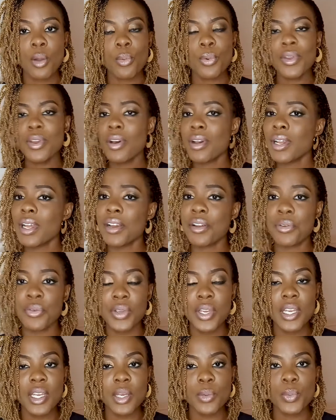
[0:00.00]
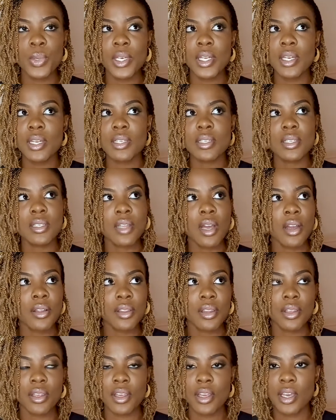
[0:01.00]
We all agree we didn't
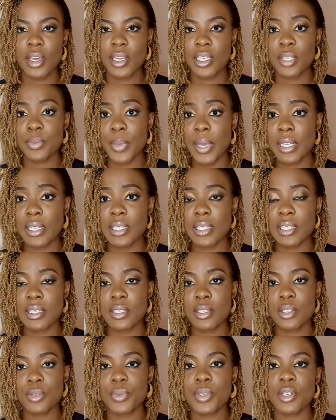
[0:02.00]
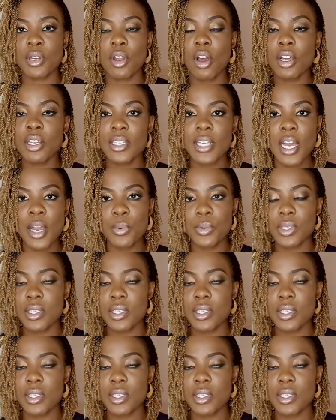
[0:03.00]
start the year expecting to be locked down.